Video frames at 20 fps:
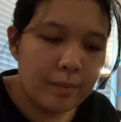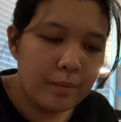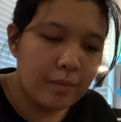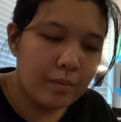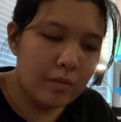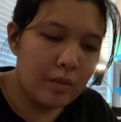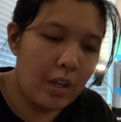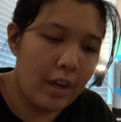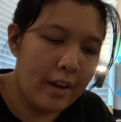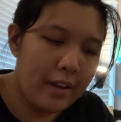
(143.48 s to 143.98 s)

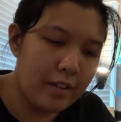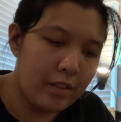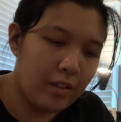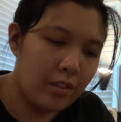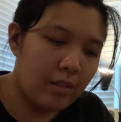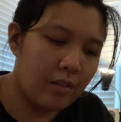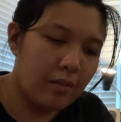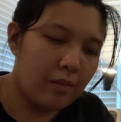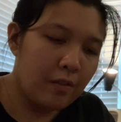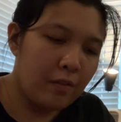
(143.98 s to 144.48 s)

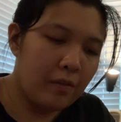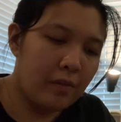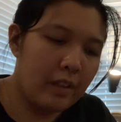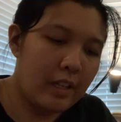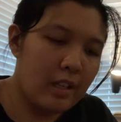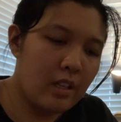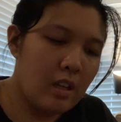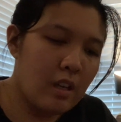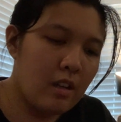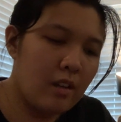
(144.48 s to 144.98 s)
Nice,
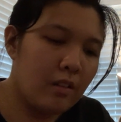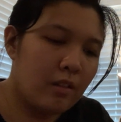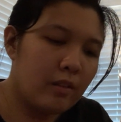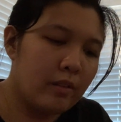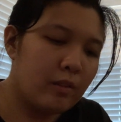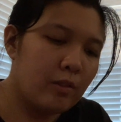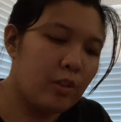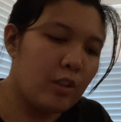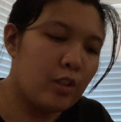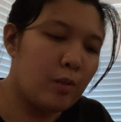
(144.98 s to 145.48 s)
flaky,
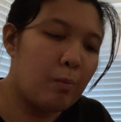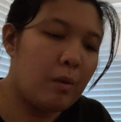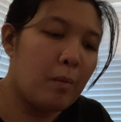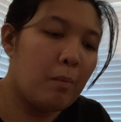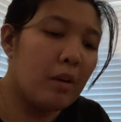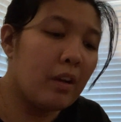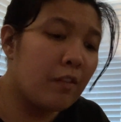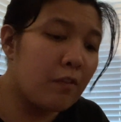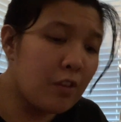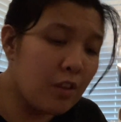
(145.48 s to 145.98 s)
crispy.
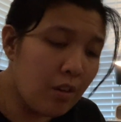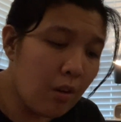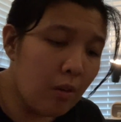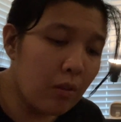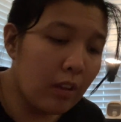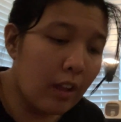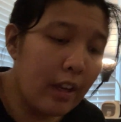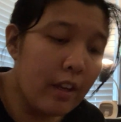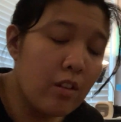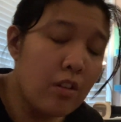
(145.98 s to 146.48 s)
But if you don't
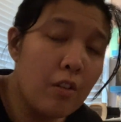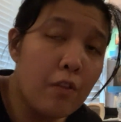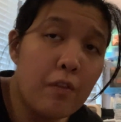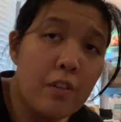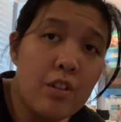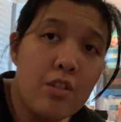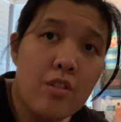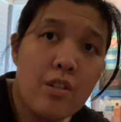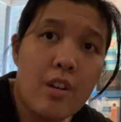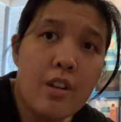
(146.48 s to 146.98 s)
like your
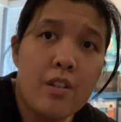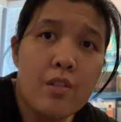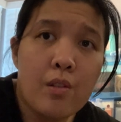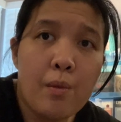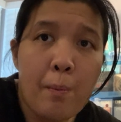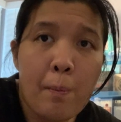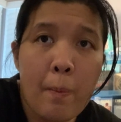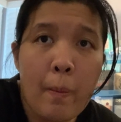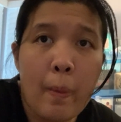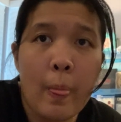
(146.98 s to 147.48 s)
fish sticks
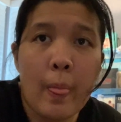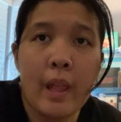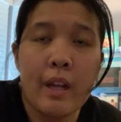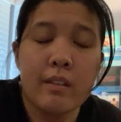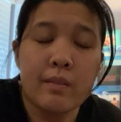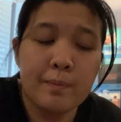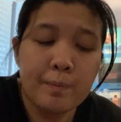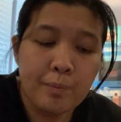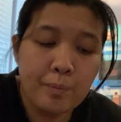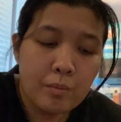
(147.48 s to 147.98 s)

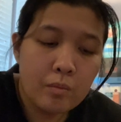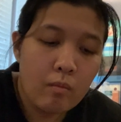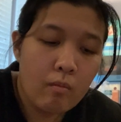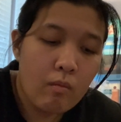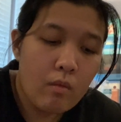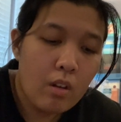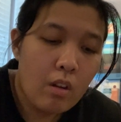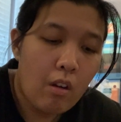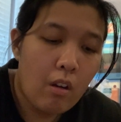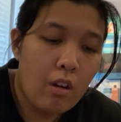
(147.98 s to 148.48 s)

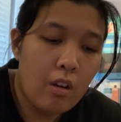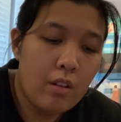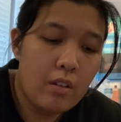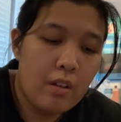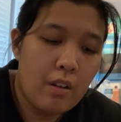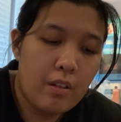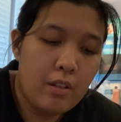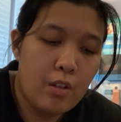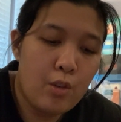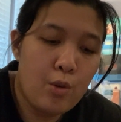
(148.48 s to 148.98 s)

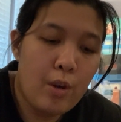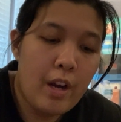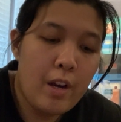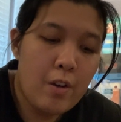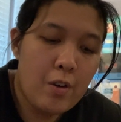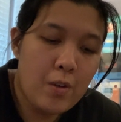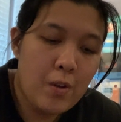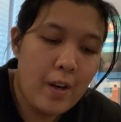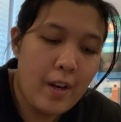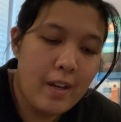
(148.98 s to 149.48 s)
on the drier
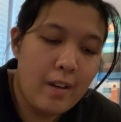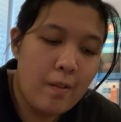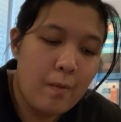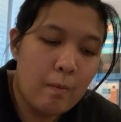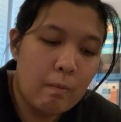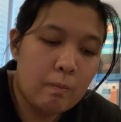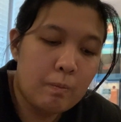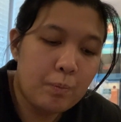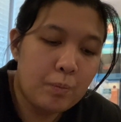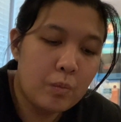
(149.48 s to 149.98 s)
side,
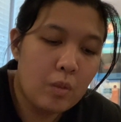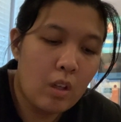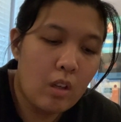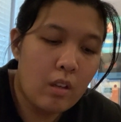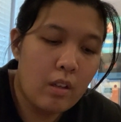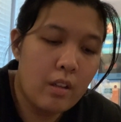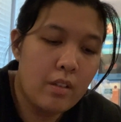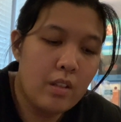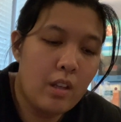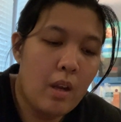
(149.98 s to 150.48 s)

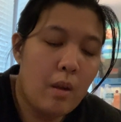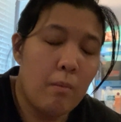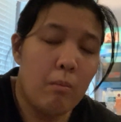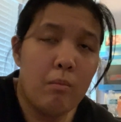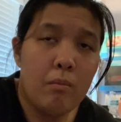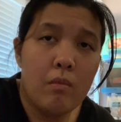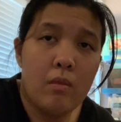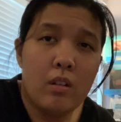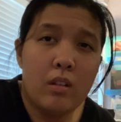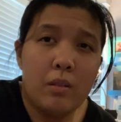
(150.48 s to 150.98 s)
because
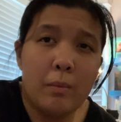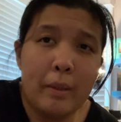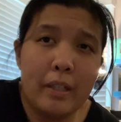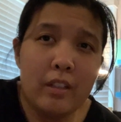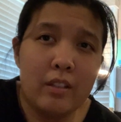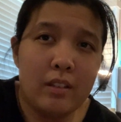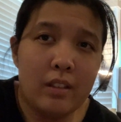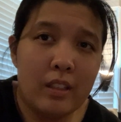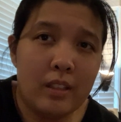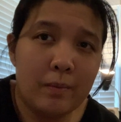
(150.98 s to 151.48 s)
I'm
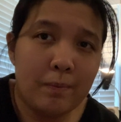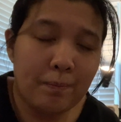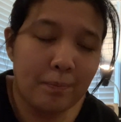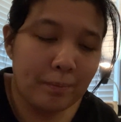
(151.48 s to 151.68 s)
apparently